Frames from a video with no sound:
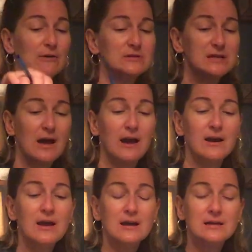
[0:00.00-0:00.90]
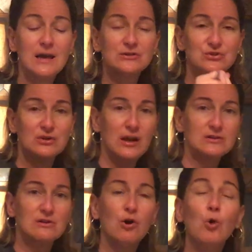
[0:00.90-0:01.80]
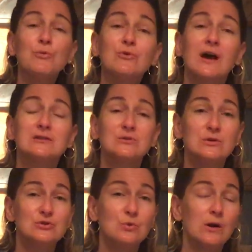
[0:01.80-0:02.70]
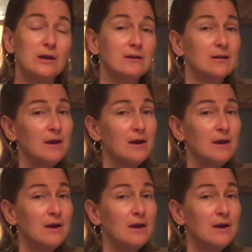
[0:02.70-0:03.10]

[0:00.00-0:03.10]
outside yesterday, so I hope you got to enjoy it.